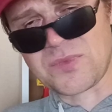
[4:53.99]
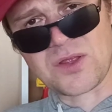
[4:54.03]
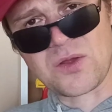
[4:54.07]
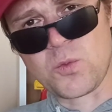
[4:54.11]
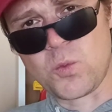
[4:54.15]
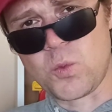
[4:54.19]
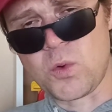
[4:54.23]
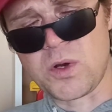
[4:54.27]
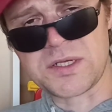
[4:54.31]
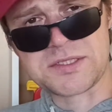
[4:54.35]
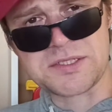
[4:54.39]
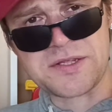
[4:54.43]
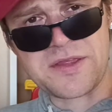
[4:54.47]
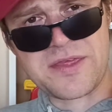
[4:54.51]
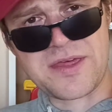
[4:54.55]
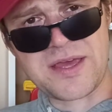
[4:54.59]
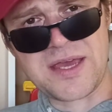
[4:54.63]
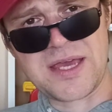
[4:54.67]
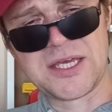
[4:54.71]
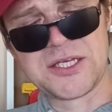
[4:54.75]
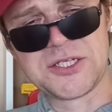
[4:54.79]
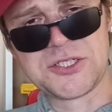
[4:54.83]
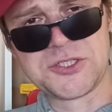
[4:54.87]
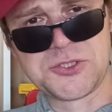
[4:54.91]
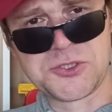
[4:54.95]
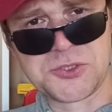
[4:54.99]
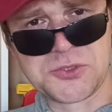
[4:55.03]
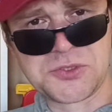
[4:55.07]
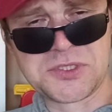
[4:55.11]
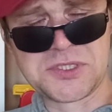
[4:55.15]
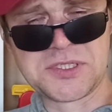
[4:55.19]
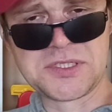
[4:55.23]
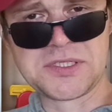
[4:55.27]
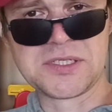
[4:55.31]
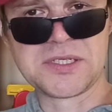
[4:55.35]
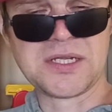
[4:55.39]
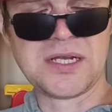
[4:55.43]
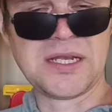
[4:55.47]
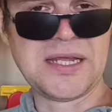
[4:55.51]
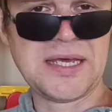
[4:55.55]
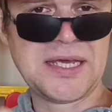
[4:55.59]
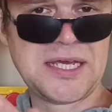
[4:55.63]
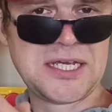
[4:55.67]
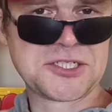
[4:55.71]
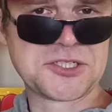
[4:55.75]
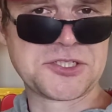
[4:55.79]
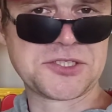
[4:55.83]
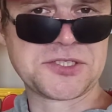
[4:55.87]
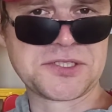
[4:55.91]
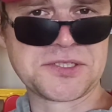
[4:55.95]
what they doing
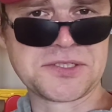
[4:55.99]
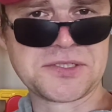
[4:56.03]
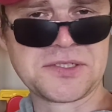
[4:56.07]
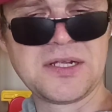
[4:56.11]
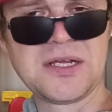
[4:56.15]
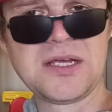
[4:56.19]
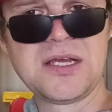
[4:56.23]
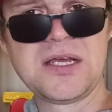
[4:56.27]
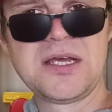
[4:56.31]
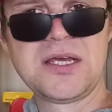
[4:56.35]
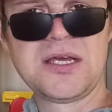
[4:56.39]
later.